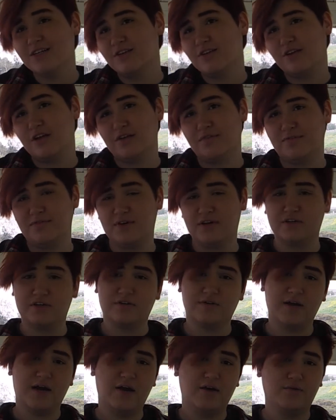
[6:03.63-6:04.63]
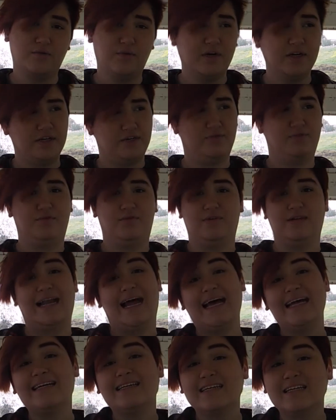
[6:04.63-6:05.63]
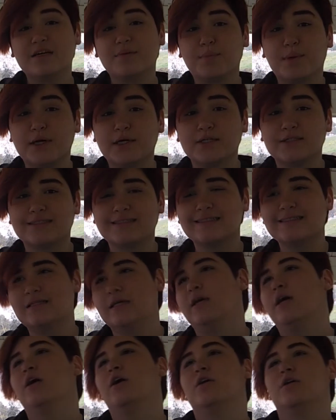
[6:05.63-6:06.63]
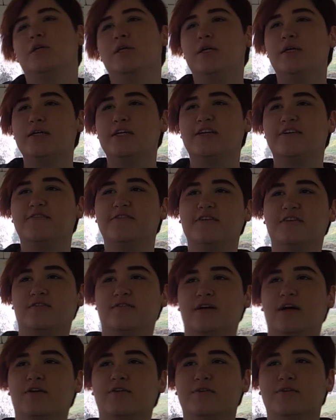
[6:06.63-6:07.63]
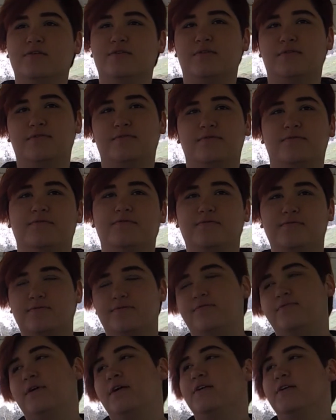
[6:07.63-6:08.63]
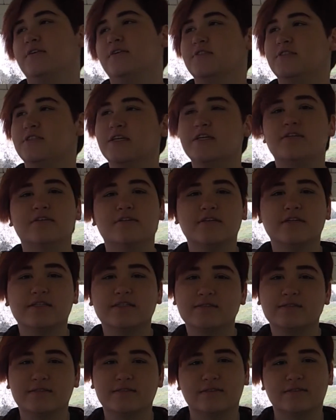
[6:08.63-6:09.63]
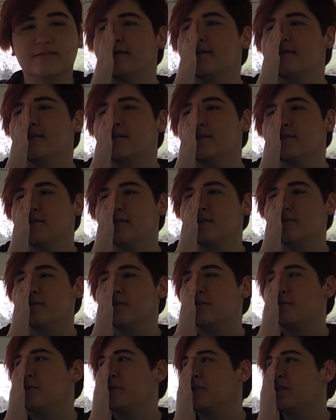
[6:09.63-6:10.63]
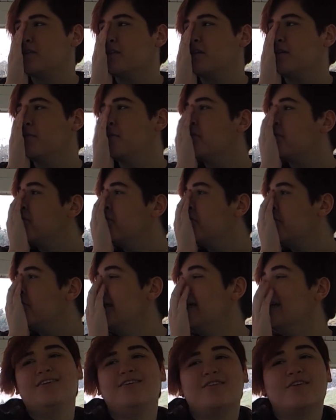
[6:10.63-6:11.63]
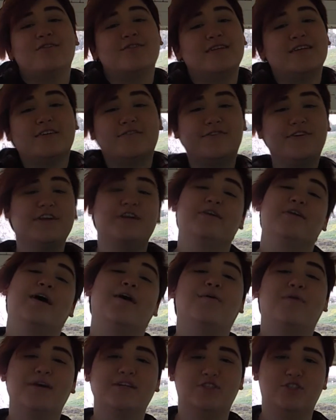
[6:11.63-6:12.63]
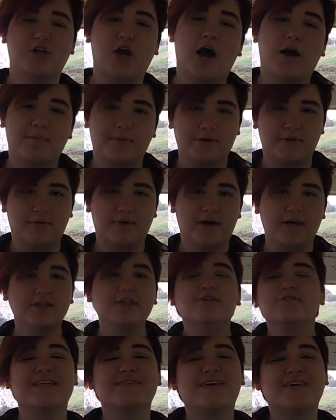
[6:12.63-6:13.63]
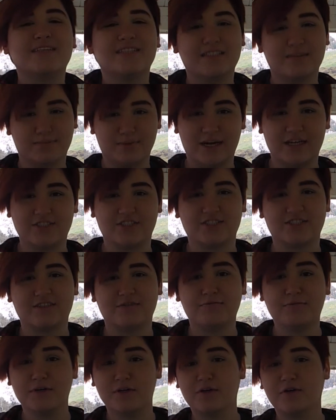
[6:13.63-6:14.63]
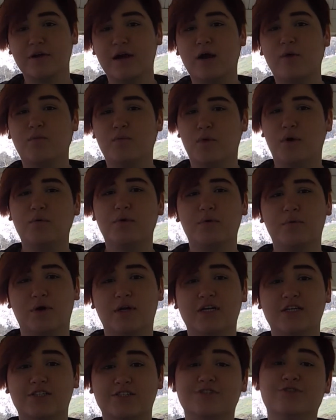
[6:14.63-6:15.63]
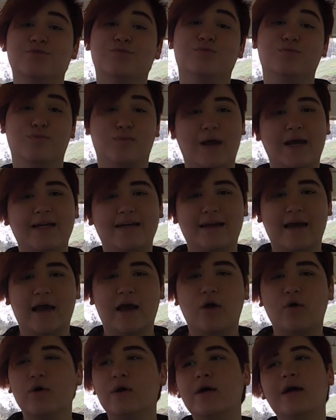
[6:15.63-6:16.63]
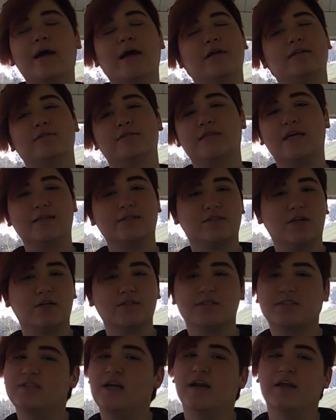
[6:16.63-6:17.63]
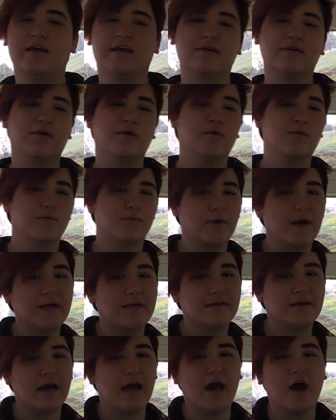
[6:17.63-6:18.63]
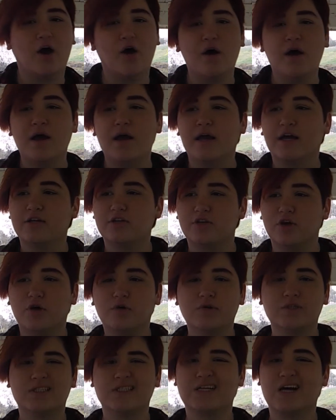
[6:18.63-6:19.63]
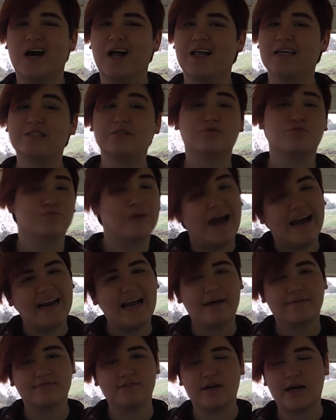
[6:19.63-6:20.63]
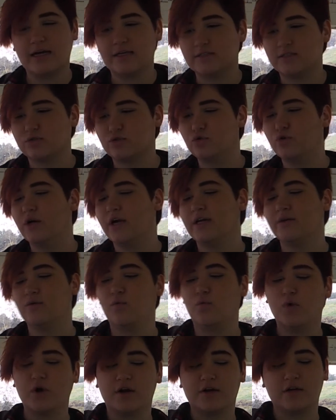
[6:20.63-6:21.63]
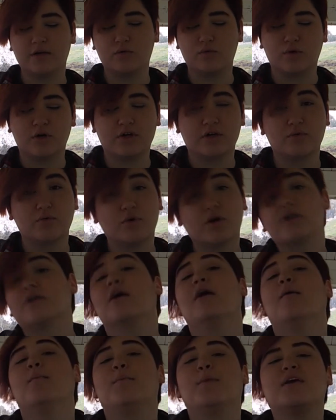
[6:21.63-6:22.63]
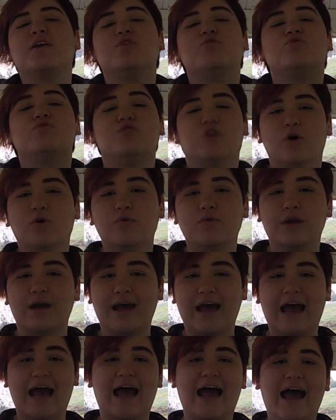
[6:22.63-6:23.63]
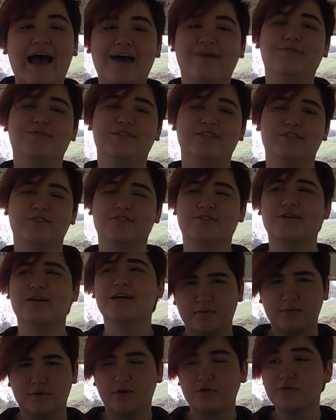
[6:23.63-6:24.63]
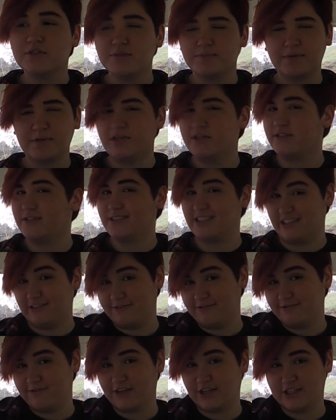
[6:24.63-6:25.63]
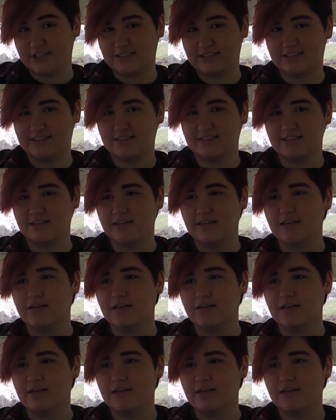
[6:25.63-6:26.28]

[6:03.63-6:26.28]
You don't need to figure out what you like in a person. You don't need to figure out what your gender is. I still don't know myself. And you don't need to figure out what job you want. We have all this pressure to figure out what we want to do right now and start studying right now and go into college right after high school and work and work and work. But you don't have to. Always put yourself first.